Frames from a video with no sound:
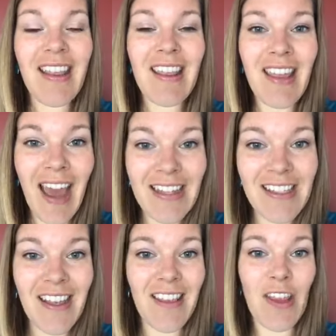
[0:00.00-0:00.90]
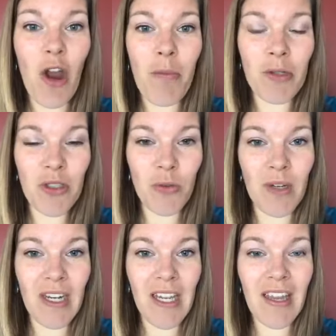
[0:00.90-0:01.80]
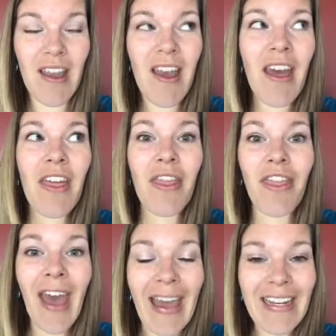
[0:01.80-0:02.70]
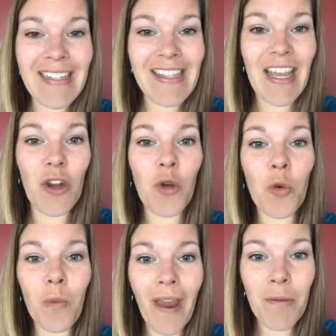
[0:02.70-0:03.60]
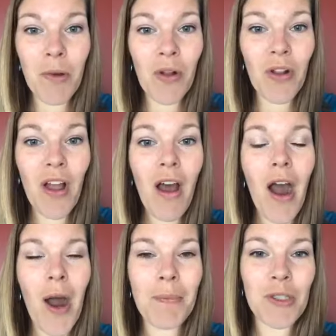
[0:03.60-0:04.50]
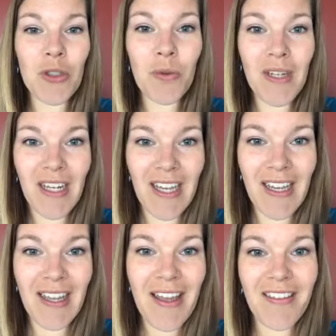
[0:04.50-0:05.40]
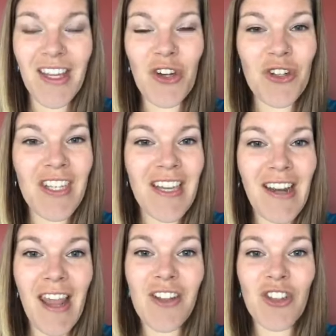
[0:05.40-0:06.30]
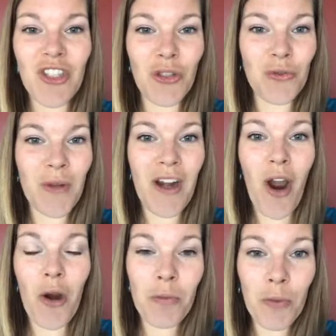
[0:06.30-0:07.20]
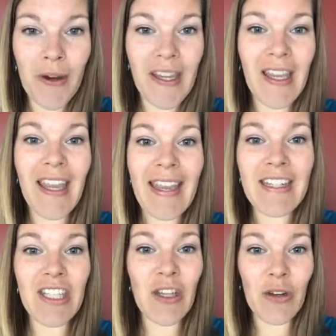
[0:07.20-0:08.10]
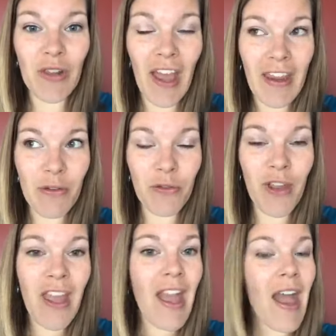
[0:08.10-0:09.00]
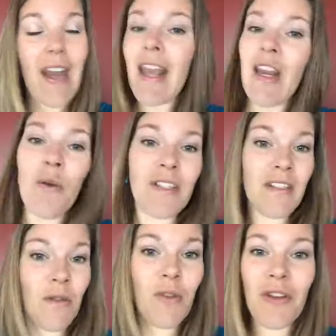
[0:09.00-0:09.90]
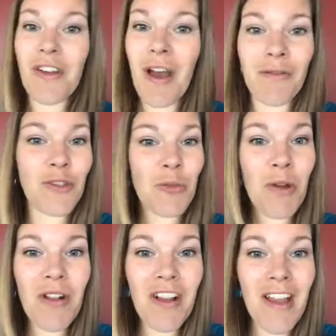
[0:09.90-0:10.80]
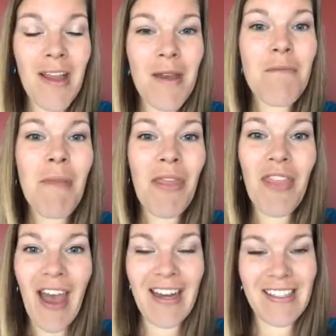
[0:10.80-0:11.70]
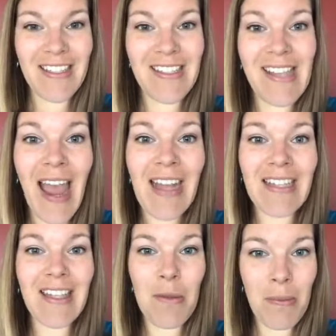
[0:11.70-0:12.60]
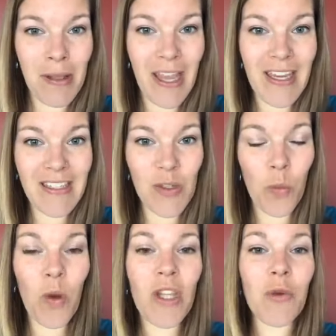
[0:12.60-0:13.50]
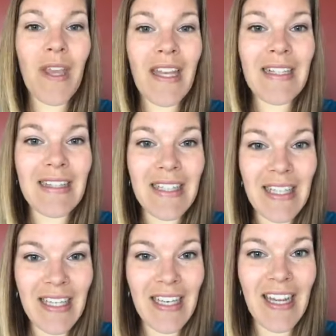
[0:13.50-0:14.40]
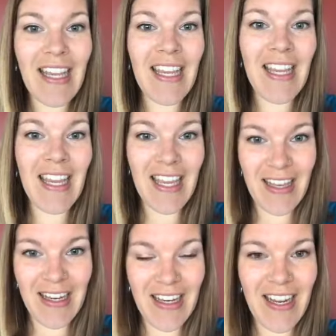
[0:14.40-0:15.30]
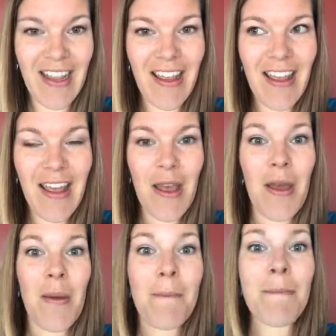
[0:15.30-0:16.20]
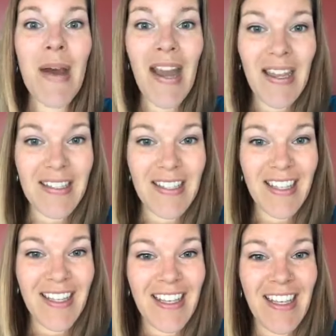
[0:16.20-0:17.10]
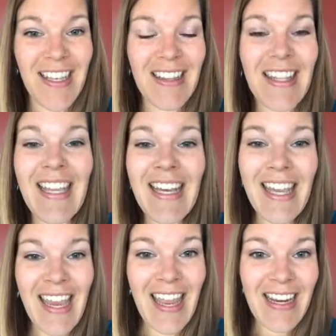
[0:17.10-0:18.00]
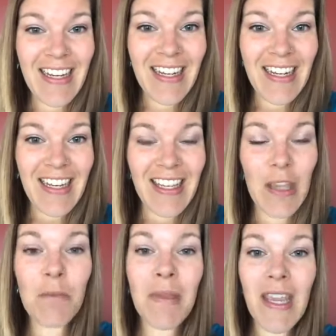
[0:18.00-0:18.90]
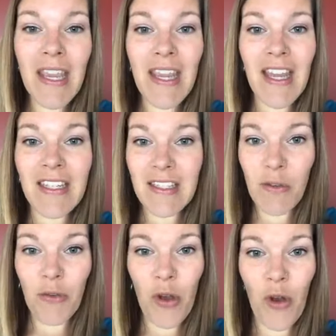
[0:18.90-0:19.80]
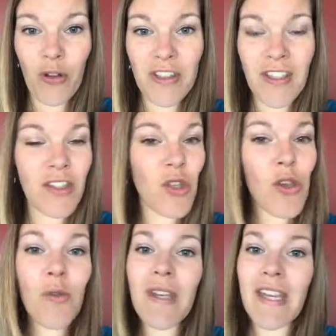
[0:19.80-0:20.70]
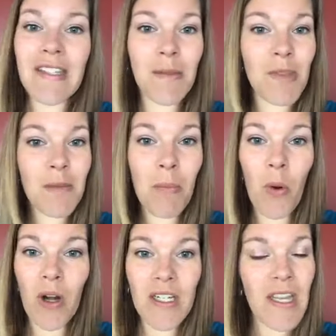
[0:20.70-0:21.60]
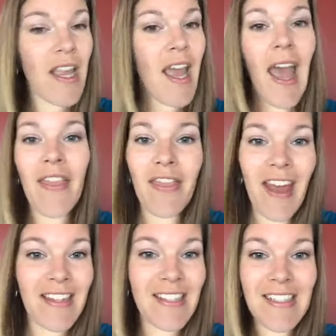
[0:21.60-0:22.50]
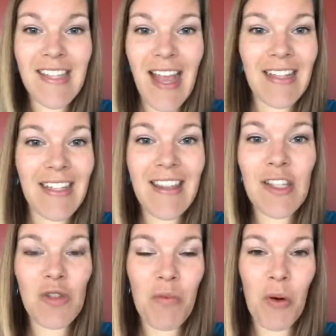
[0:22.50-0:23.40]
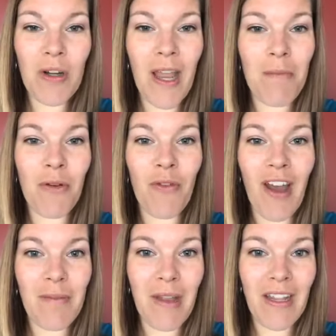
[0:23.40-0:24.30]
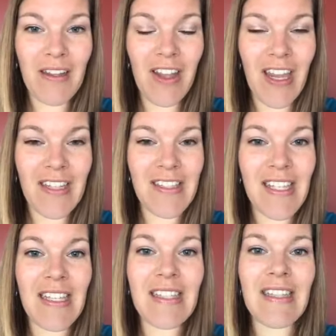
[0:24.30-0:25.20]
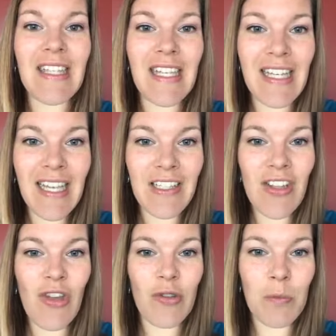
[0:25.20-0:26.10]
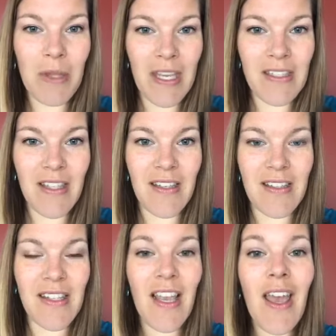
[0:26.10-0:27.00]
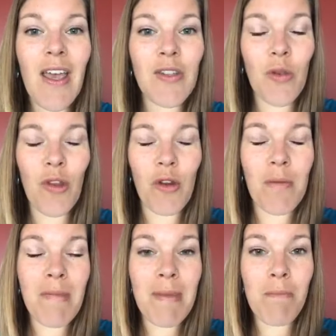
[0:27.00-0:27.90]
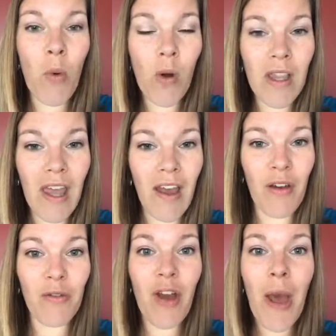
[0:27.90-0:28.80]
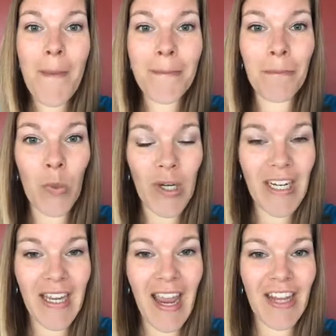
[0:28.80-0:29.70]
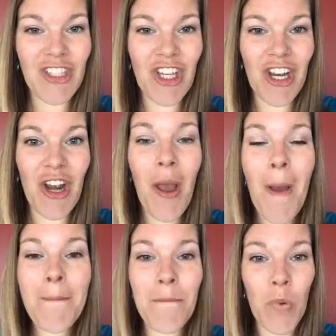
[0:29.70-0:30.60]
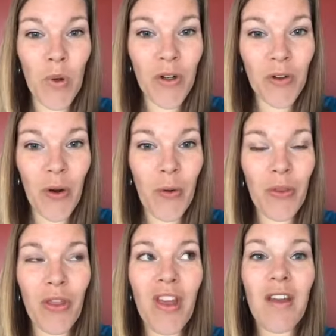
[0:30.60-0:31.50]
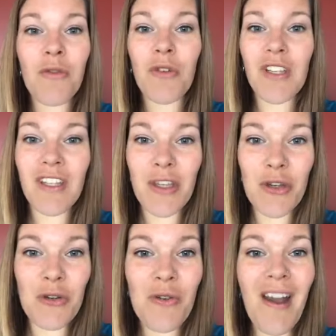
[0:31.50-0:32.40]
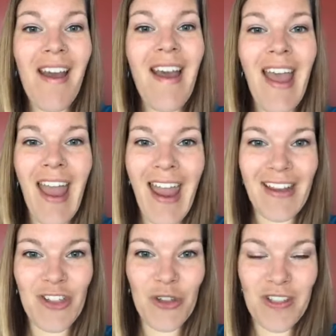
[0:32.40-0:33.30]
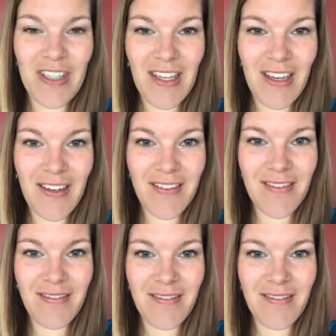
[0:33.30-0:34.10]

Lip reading: That's the opportunity. That is the incredible opportunity that your teenage children are bringing into your life. And I know it doesn't feel comfortable, but that is exactly the place where you can lean in. But leaning in can be difficult, so you need some support. And that's exactly the support I provide my clients, is leaning into those places so there can be more love, more connection, more growth for you and your teen.